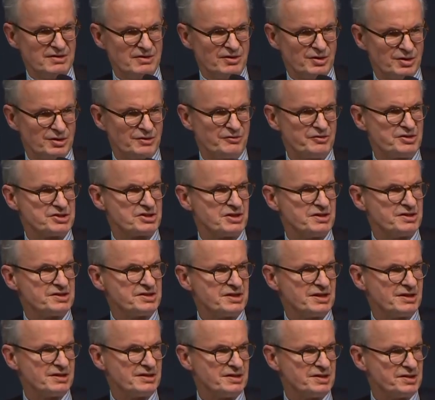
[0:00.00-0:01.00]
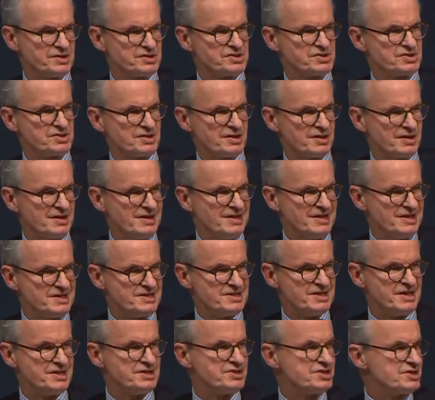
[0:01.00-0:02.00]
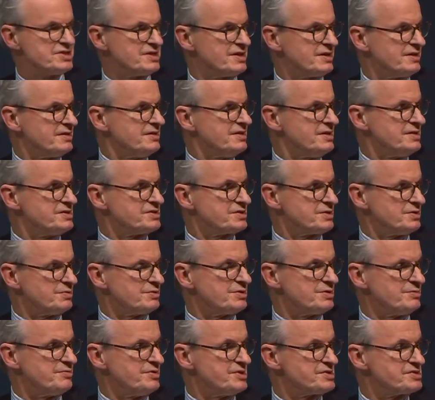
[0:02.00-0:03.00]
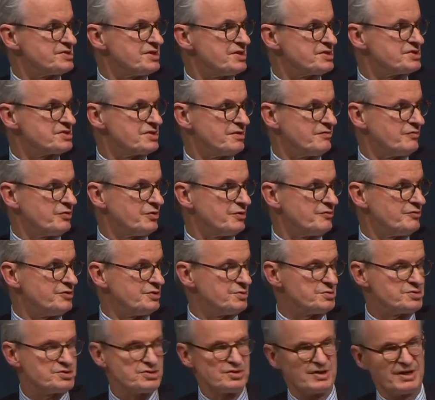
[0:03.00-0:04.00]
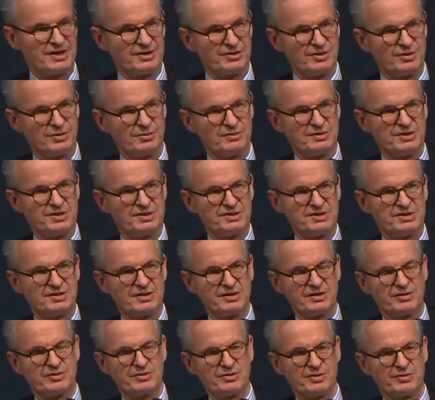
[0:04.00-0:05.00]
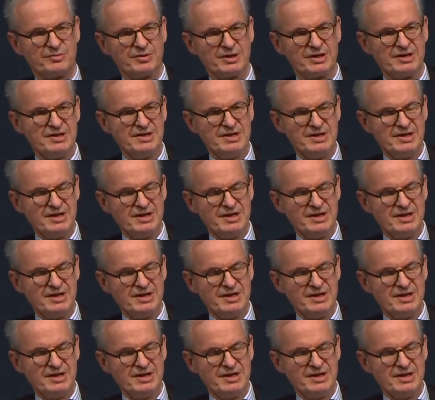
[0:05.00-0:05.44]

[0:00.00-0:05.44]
Artificial intelligence data is going to be essential for the future and the whole digital economy.